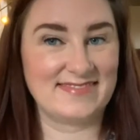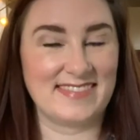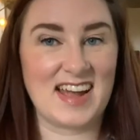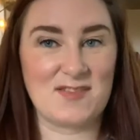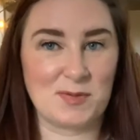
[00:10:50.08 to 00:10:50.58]

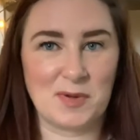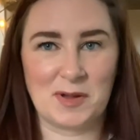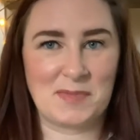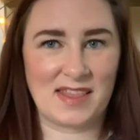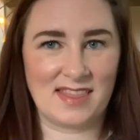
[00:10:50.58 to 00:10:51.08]
I have to pull
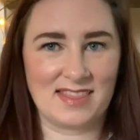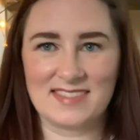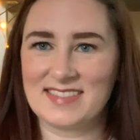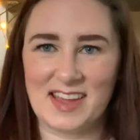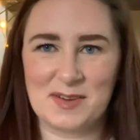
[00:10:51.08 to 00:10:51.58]
out my
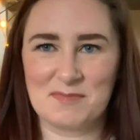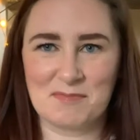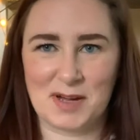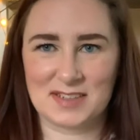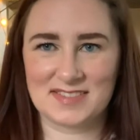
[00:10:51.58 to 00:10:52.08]
light
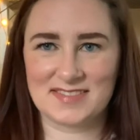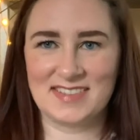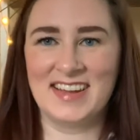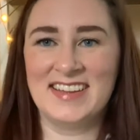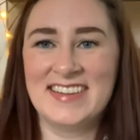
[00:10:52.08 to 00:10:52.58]
box.
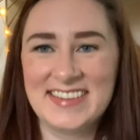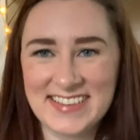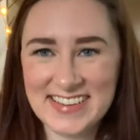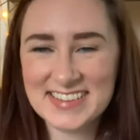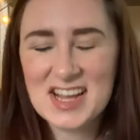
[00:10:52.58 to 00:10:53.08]

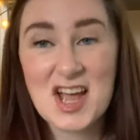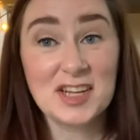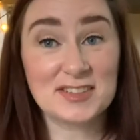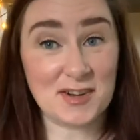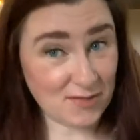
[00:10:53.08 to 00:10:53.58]

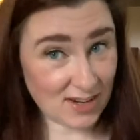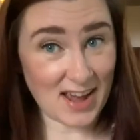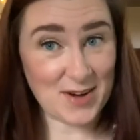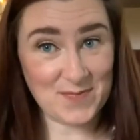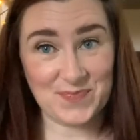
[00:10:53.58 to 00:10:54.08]
So for
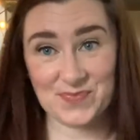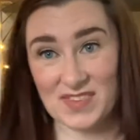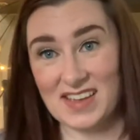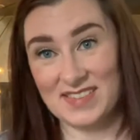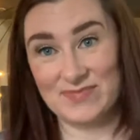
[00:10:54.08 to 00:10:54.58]
now,
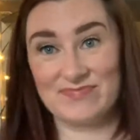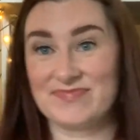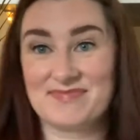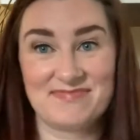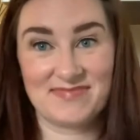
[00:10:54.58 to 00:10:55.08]

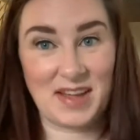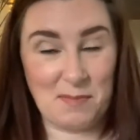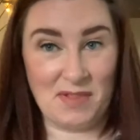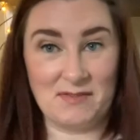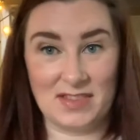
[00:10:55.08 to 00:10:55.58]

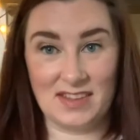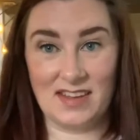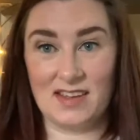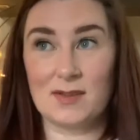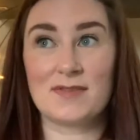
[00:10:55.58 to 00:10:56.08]
I'm loving
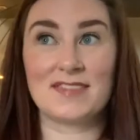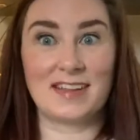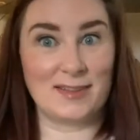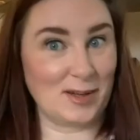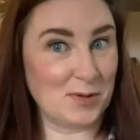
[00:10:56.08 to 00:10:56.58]
the
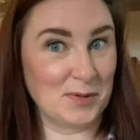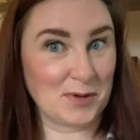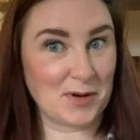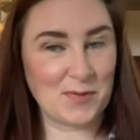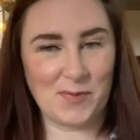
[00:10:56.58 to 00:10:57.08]
slightly
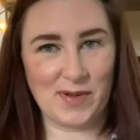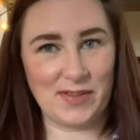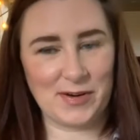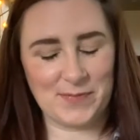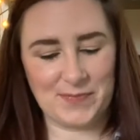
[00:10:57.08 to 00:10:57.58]
cooler
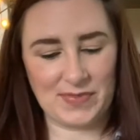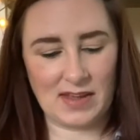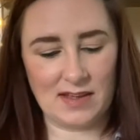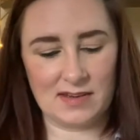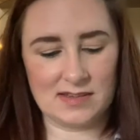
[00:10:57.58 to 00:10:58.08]
weather,
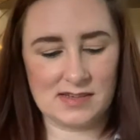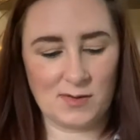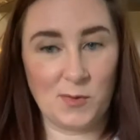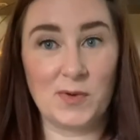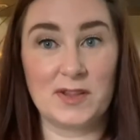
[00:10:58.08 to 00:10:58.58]
and
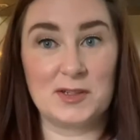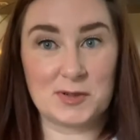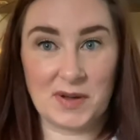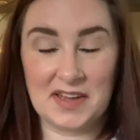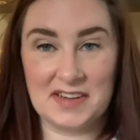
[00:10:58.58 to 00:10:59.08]
we'll
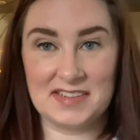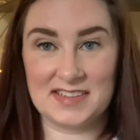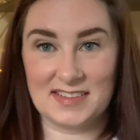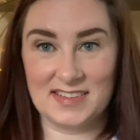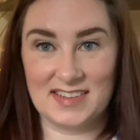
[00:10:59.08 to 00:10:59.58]
enjoy it
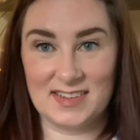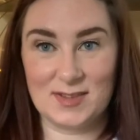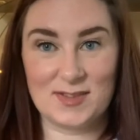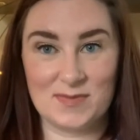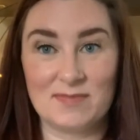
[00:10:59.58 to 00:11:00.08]
until it hits
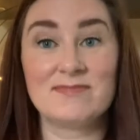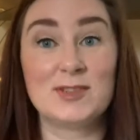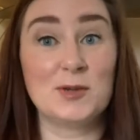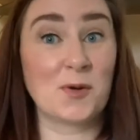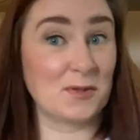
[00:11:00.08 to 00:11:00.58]

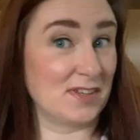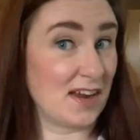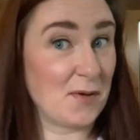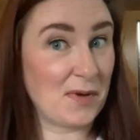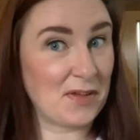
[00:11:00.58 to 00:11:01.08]
too cold to
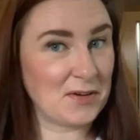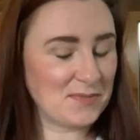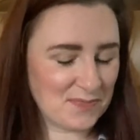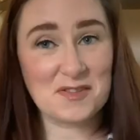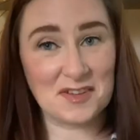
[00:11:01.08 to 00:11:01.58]
care weather.
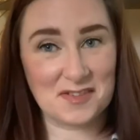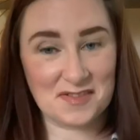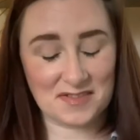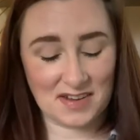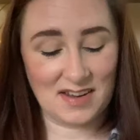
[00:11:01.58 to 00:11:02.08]
So
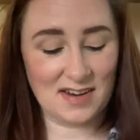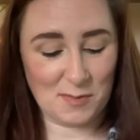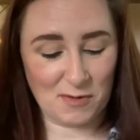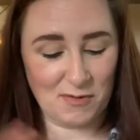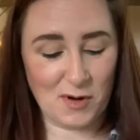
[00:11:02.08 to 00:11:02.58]
that's
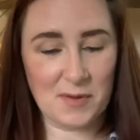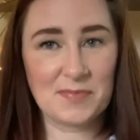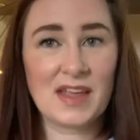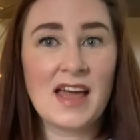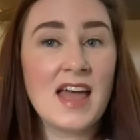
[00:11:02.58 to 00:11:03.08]
number 4.
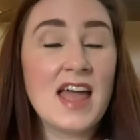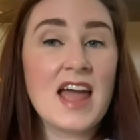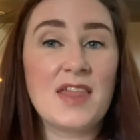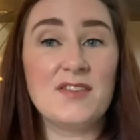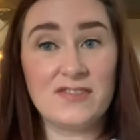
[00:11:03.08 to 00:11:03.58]

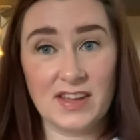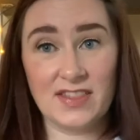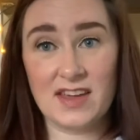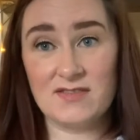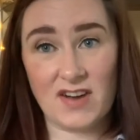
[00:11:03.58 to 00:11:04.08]
And the 5th
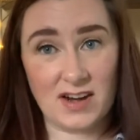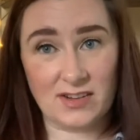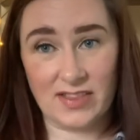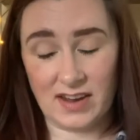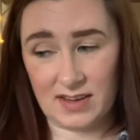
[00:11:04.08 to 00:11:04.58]
and final
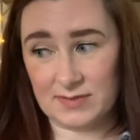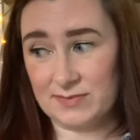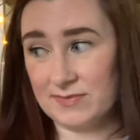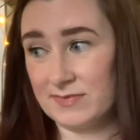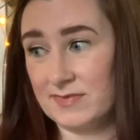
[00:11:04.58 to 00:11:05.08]
thing
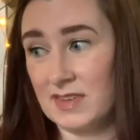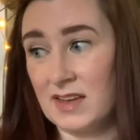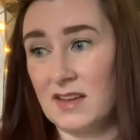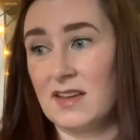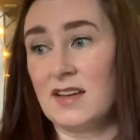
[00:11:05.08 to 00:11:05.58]

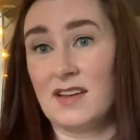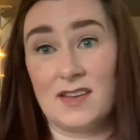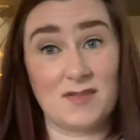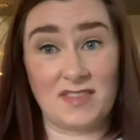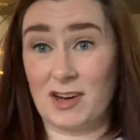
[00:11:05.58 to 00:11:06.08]

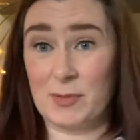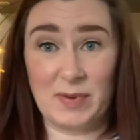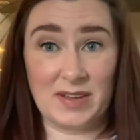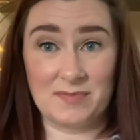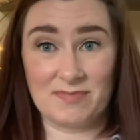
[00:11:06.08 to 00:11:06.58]
is
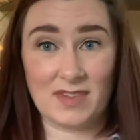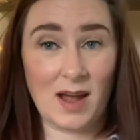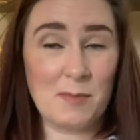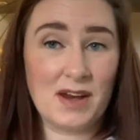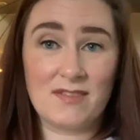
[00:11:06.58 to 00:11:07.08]
therapy. I
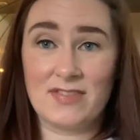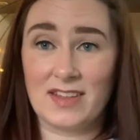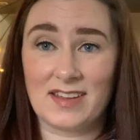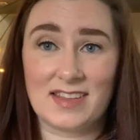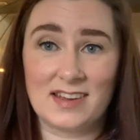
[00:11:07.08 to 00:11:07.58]
mean, I feel
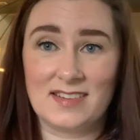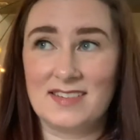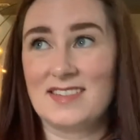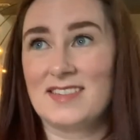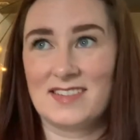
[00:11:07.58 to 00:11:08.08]
like that
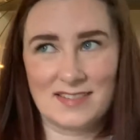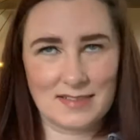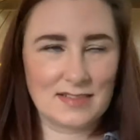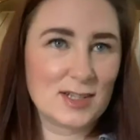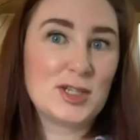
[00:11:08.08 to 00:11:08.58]

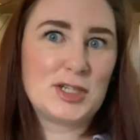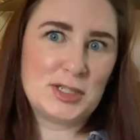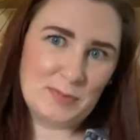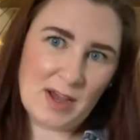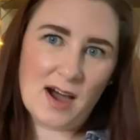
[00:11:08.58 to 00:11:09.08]

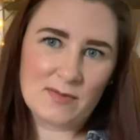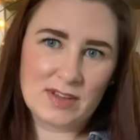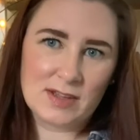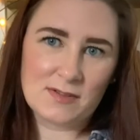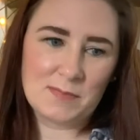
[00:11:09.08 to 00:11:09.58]
should be
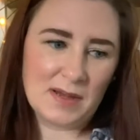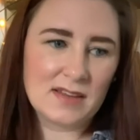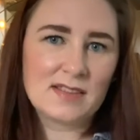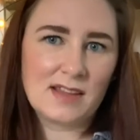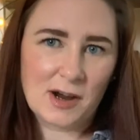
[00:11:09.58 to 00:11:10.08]
obvious, but
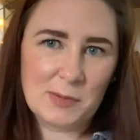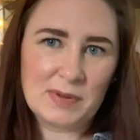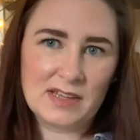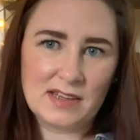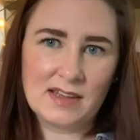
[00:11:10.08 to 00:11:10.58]

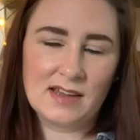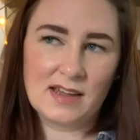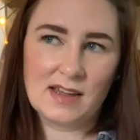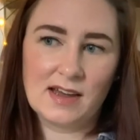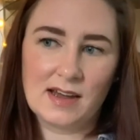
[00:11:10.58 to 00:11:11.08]
therapy
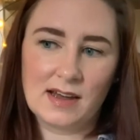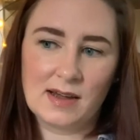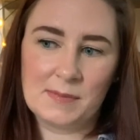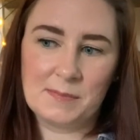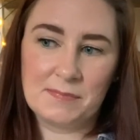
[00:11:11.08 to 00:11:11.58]

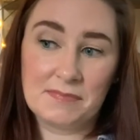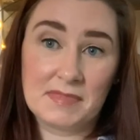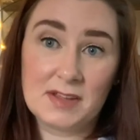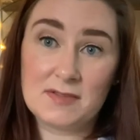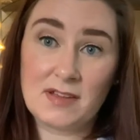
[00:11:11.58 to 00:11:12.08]

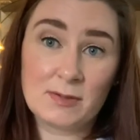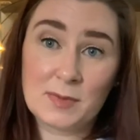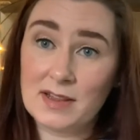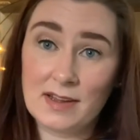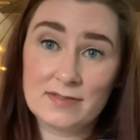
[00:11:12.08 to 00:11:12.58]
is saving
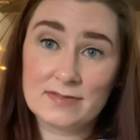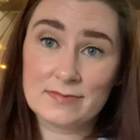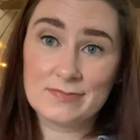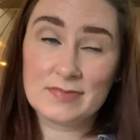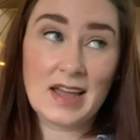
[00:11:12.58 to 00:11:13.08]
my life,
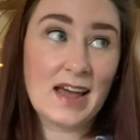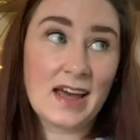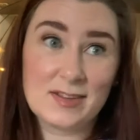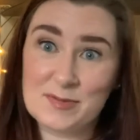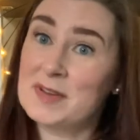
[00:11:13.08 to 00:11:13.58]

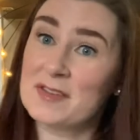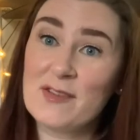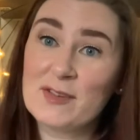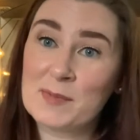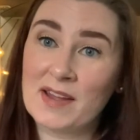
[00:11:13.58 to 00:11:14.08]
has been
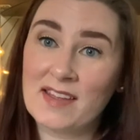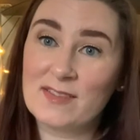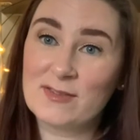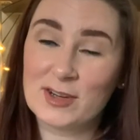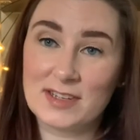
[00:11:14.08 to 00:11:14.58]
saving my life
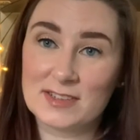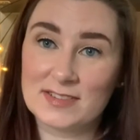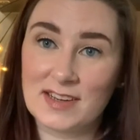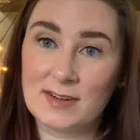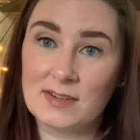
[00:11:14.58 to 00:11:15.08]
for years
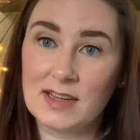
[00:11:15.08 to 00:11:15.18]
now.